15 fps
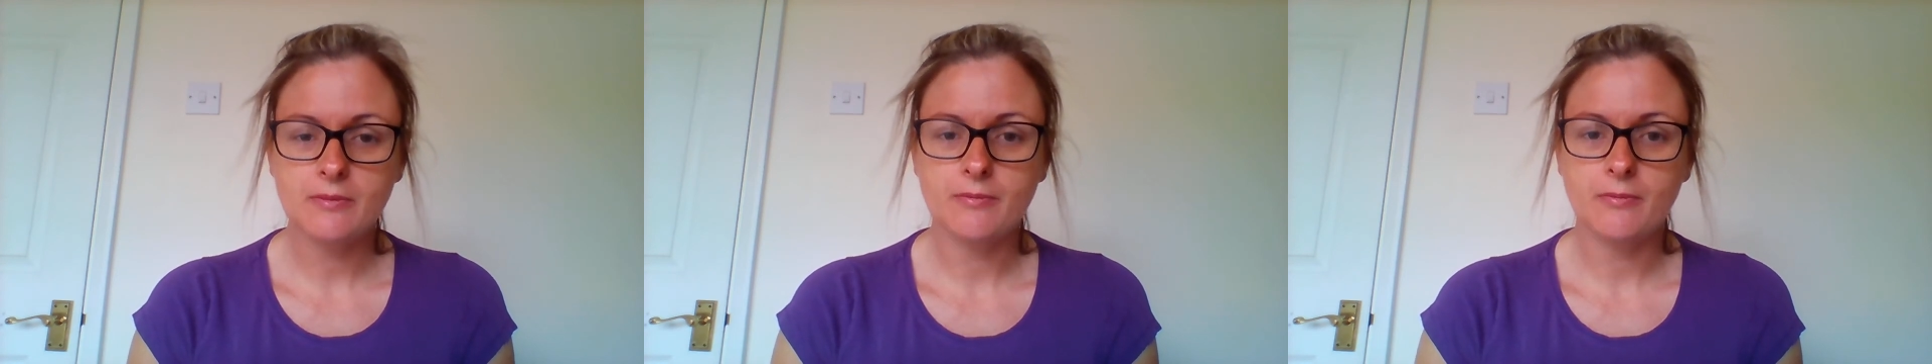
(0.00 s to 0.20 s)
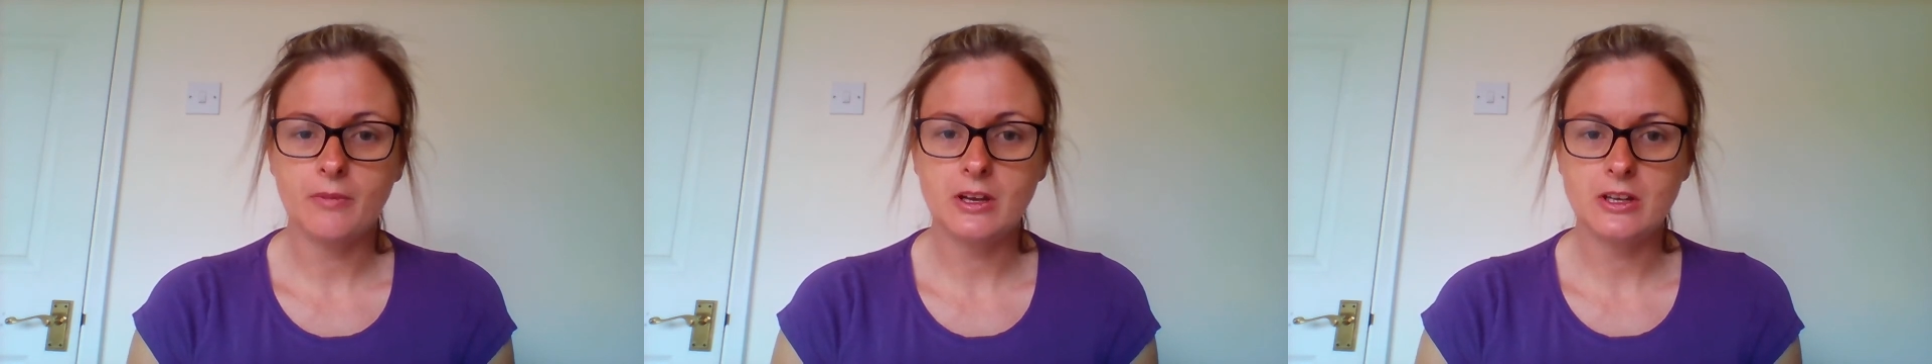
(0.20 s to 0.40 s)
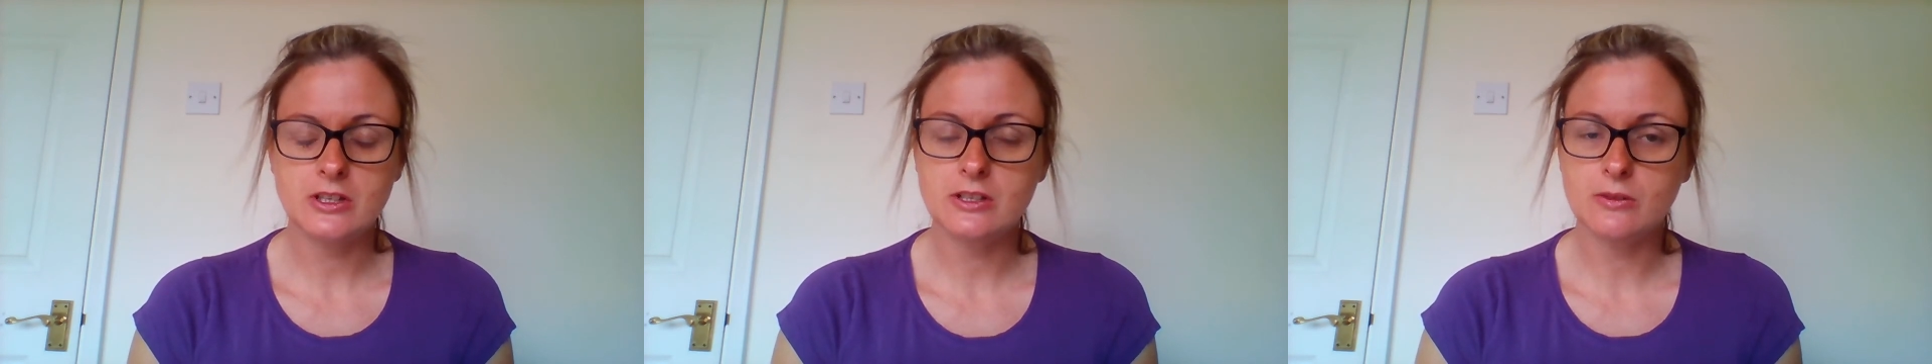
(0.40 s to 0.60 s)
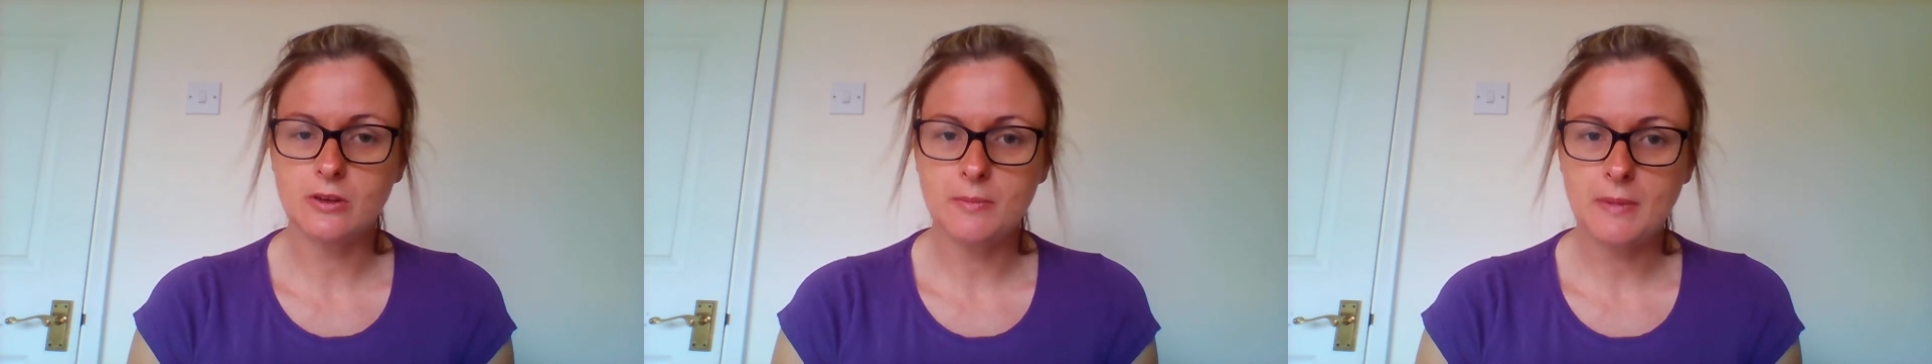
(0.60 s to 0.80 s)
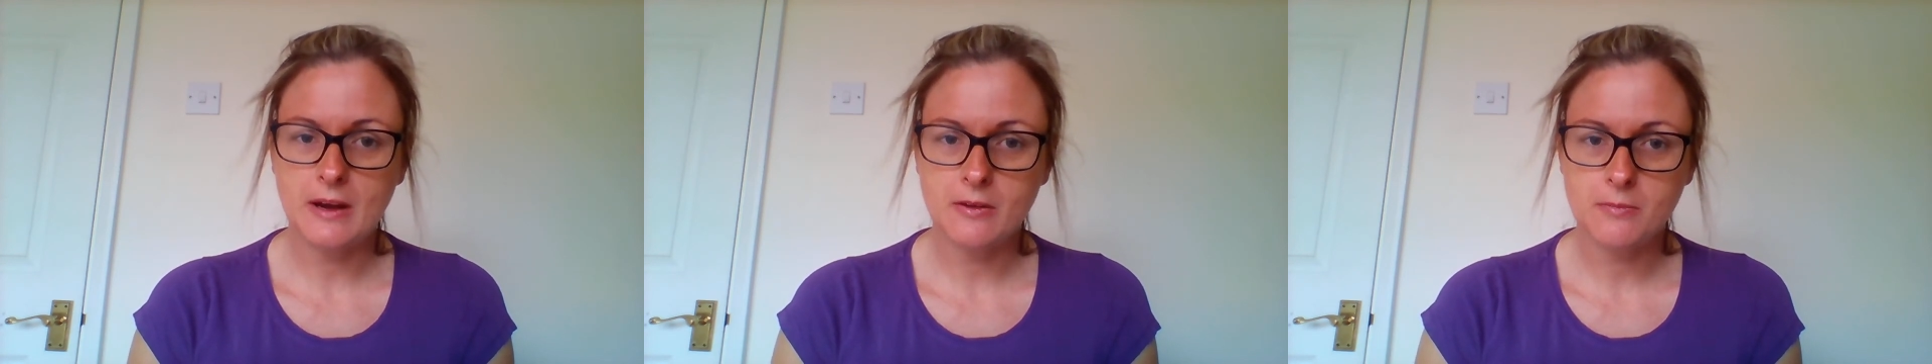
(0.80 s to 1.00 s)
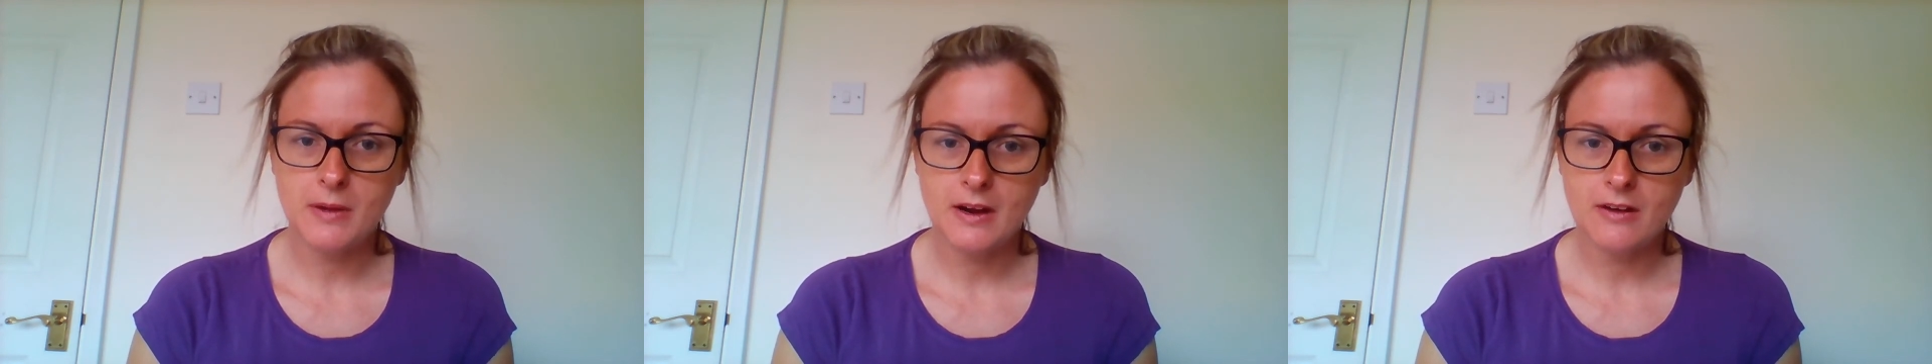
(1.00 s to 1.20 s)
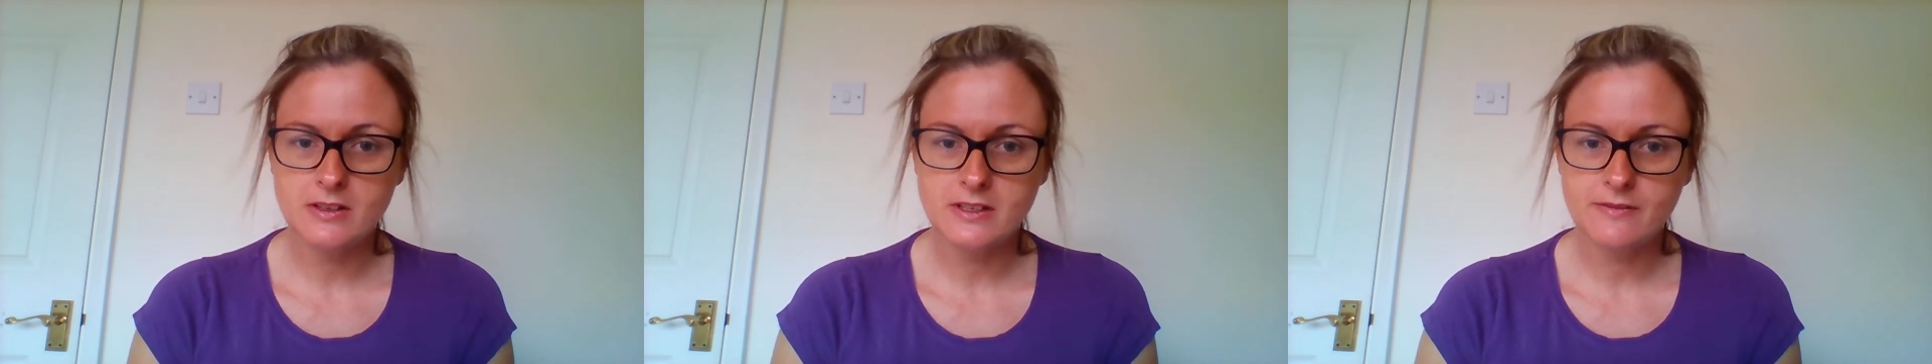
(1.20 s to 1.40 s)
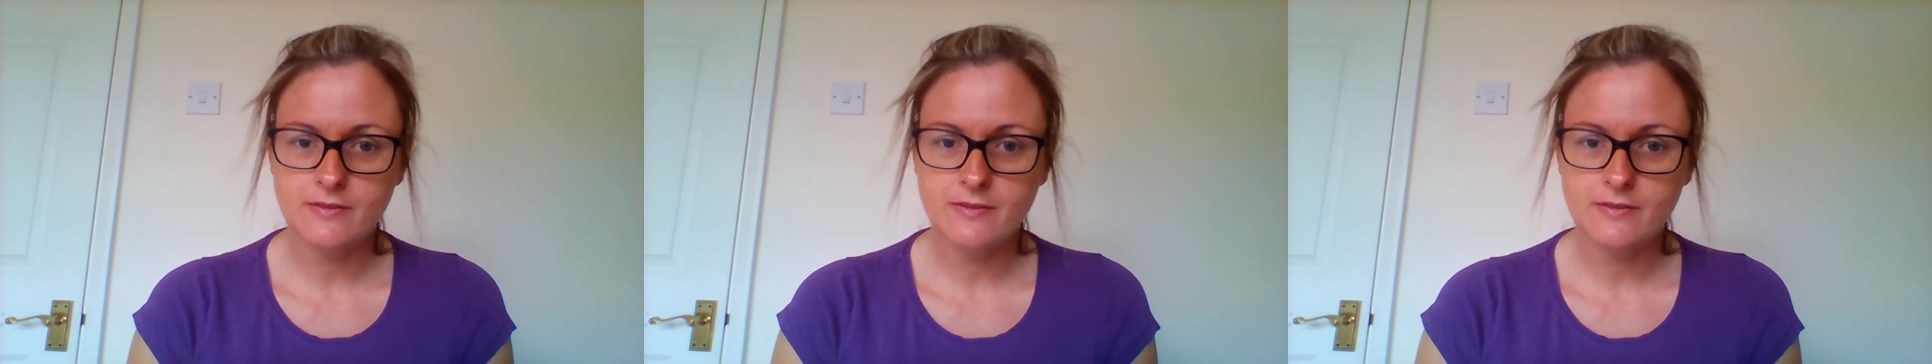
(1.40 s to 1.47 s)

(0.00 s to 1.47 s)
which is all about imperative